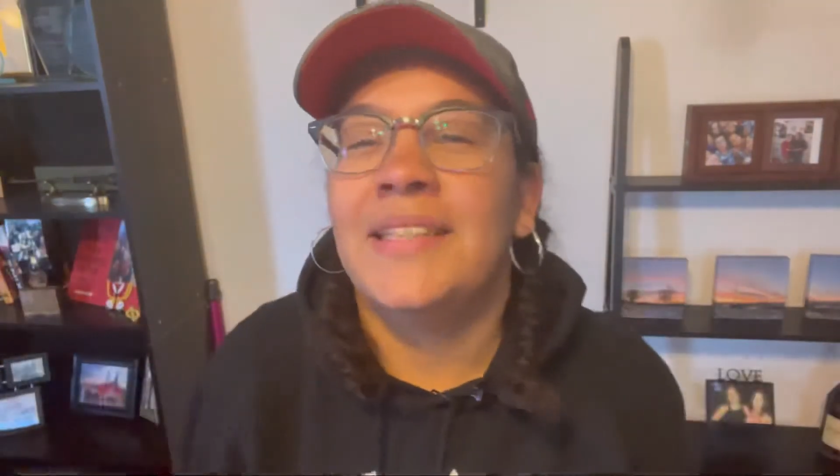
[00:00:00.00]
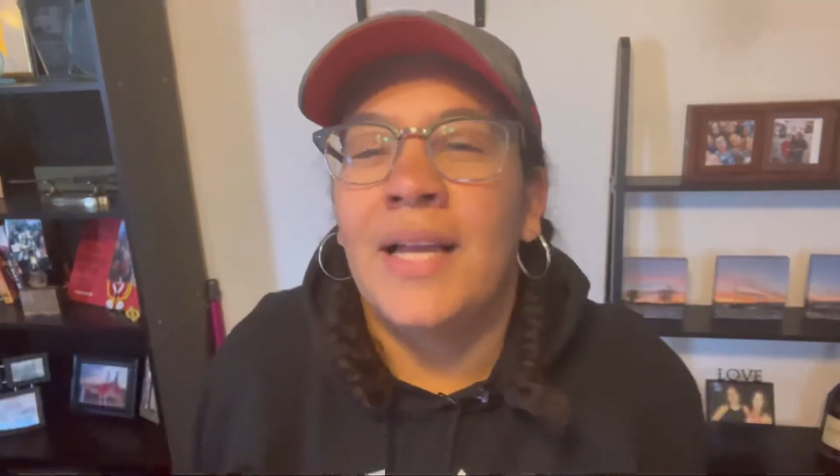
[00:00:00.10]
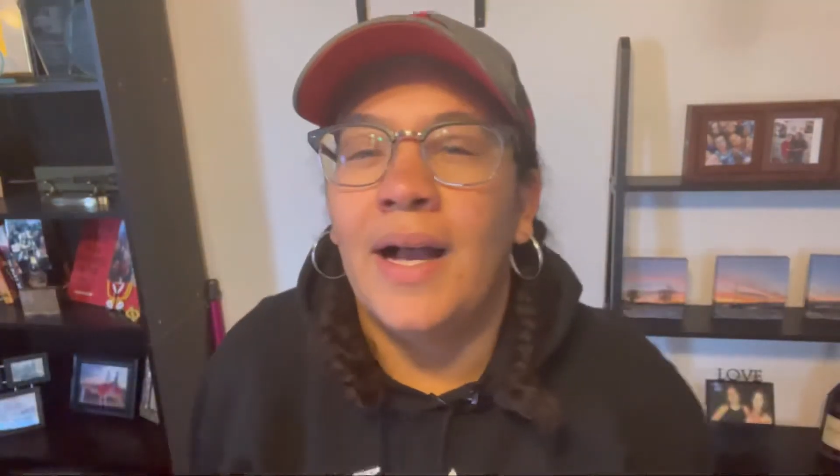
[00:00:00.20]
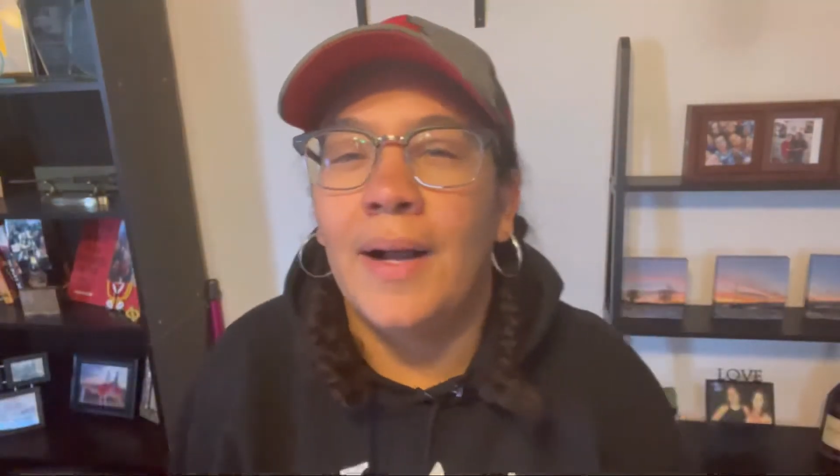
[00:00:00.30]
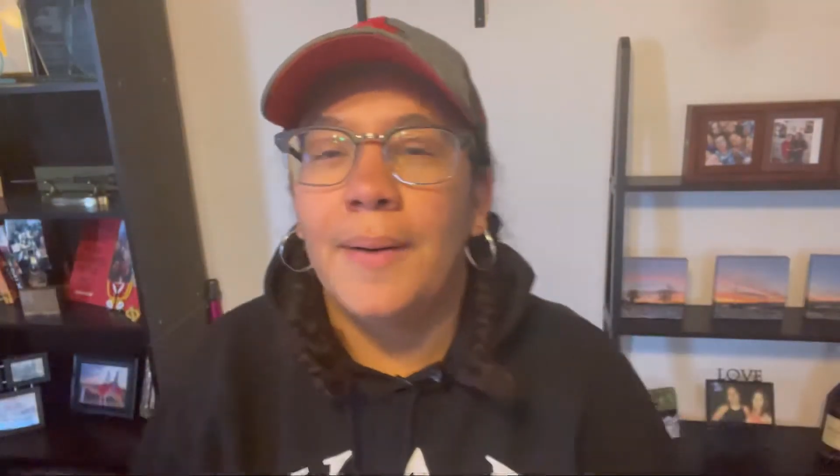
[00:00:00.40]

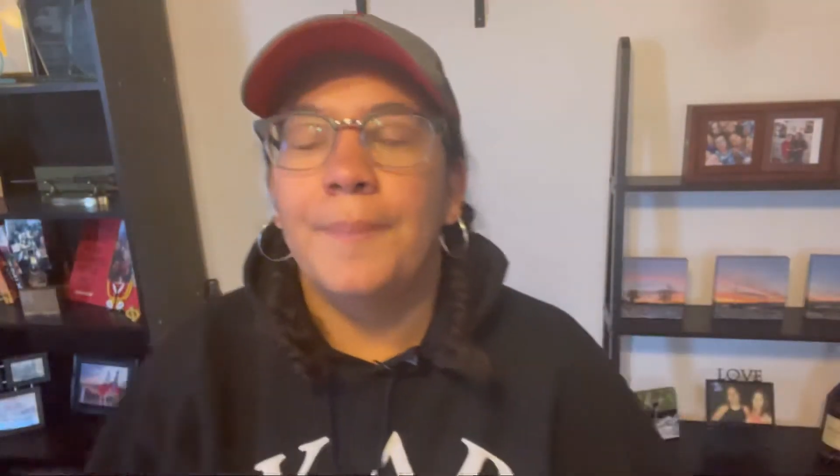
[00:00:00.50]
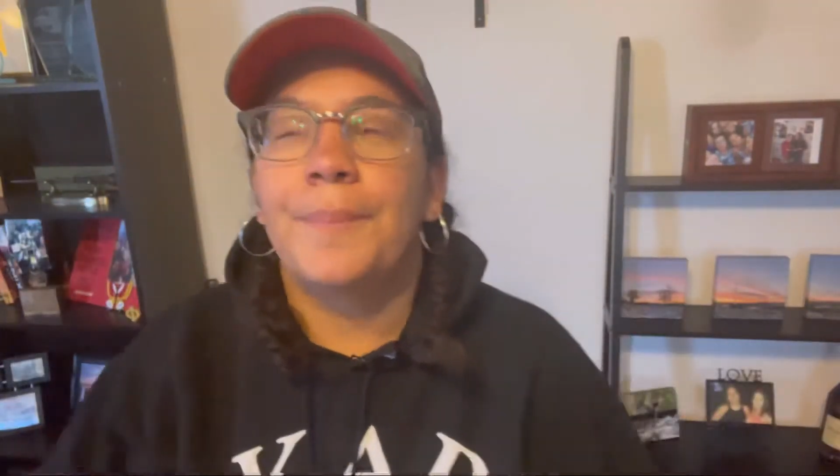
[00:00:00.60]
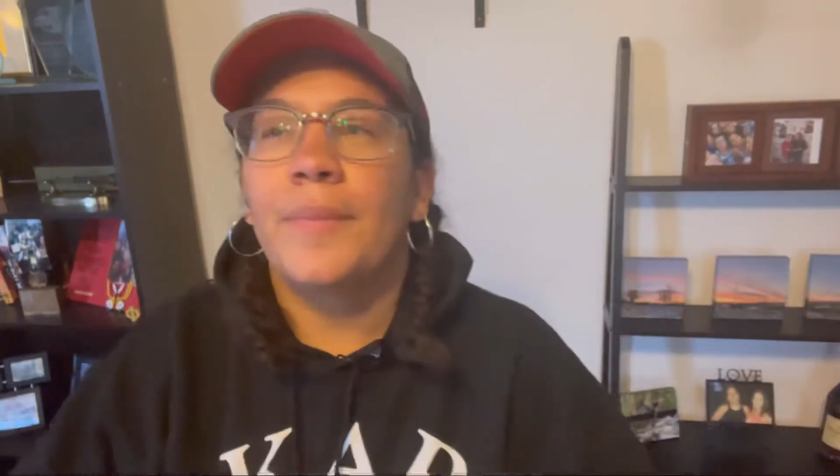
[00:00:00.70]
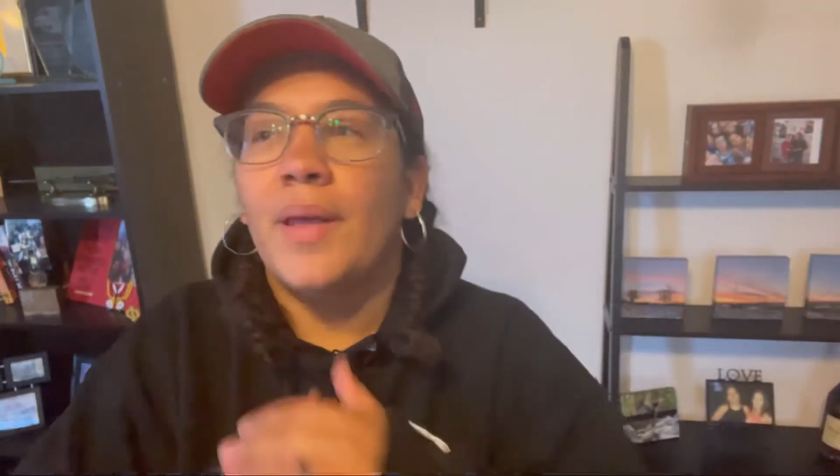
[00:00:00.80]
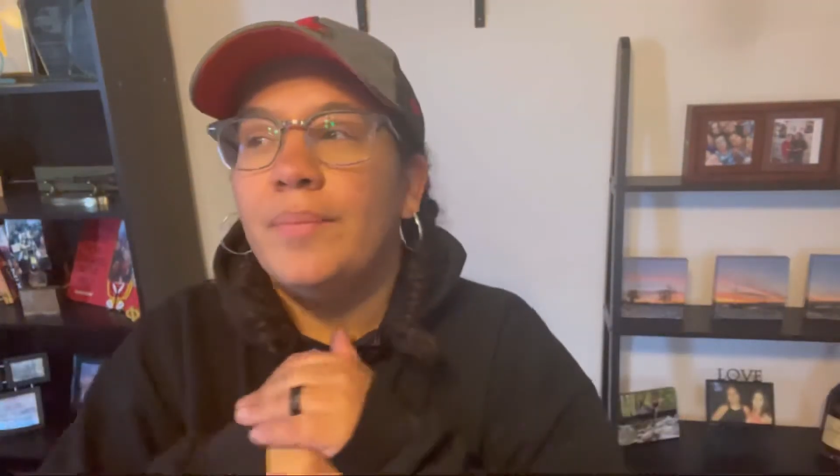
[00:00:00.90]

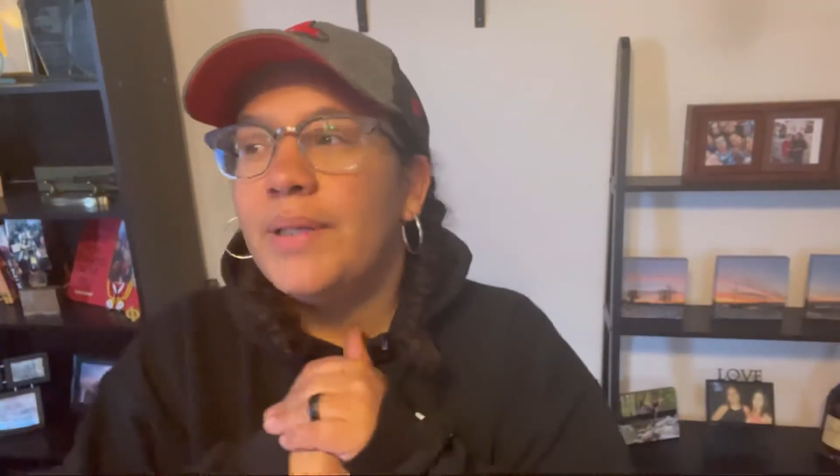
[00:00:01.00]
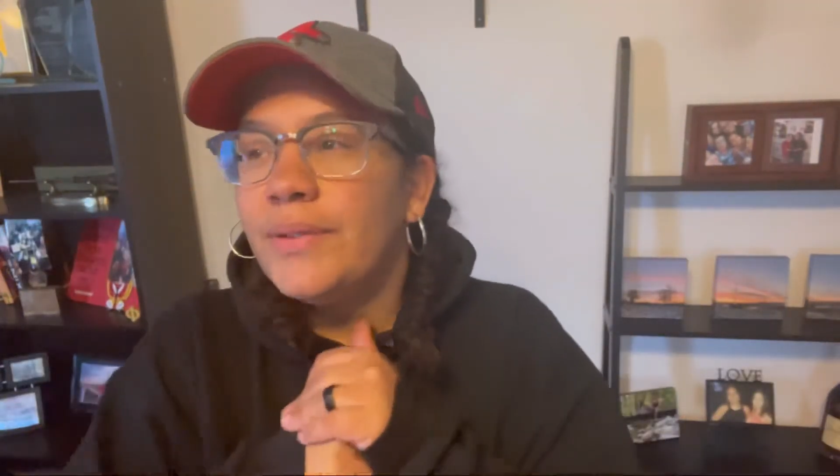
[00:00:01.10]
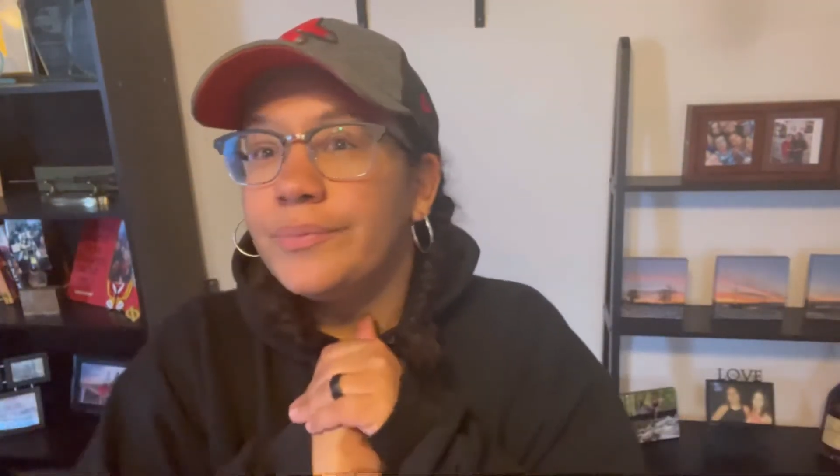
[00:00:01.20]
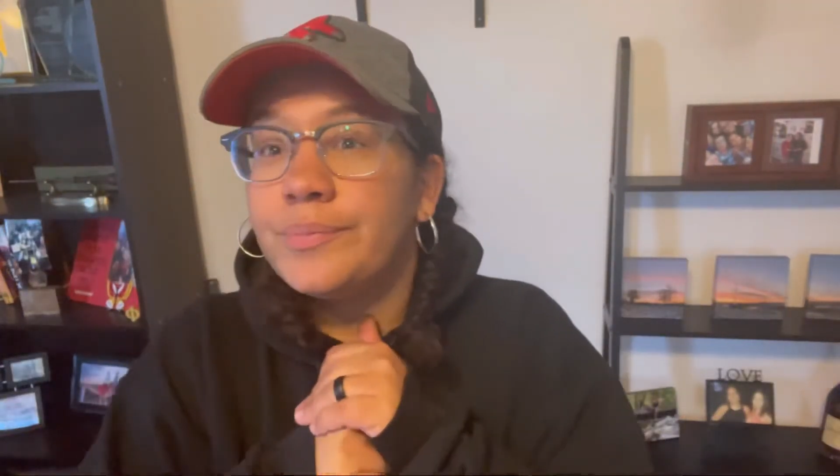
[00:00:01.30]
But no,